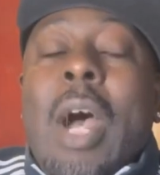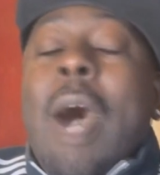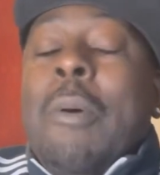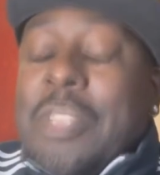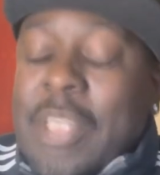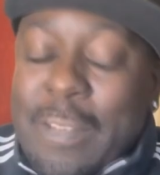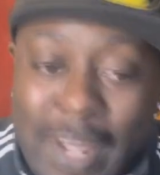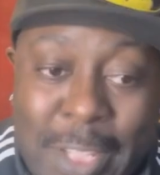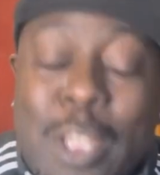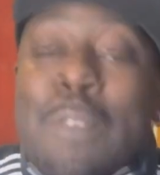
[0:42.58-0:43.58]
I want to say
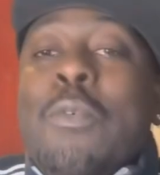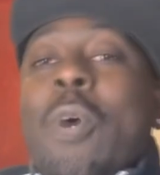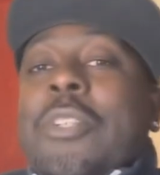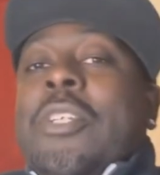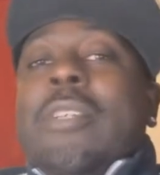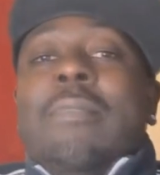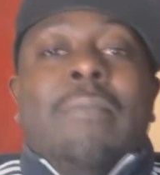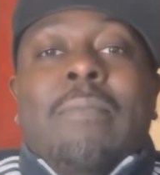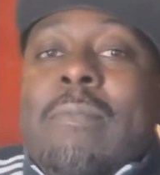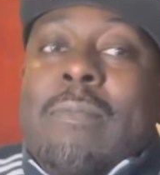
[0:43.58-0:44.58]
thank you for watching,
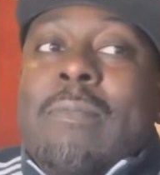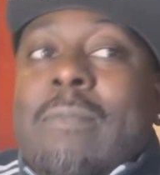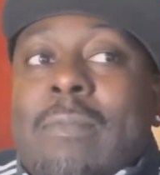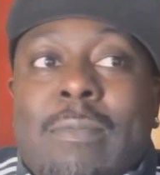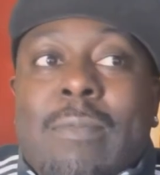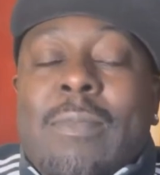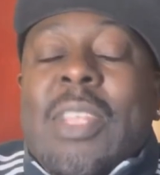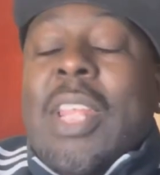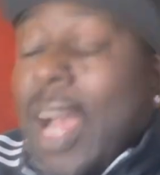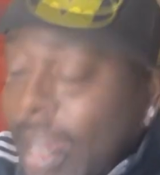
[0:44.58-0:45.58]

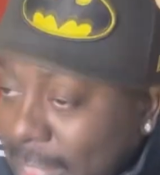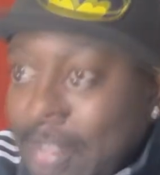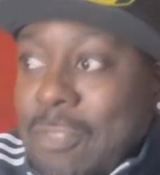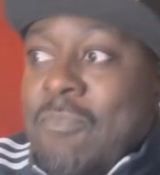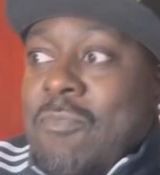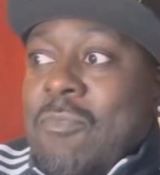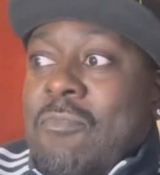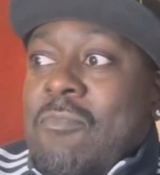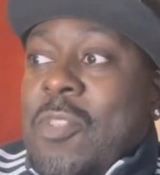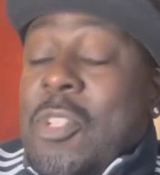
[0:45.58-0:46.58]
liking,
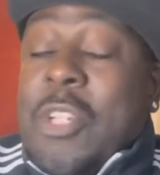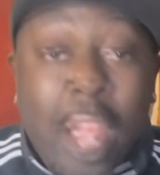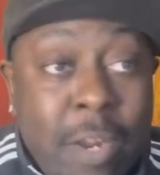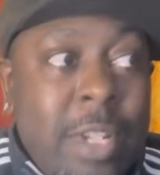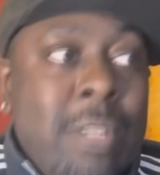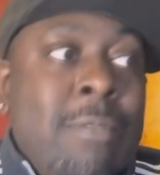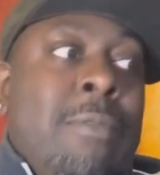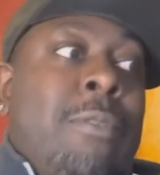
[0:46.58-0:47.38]
sharing,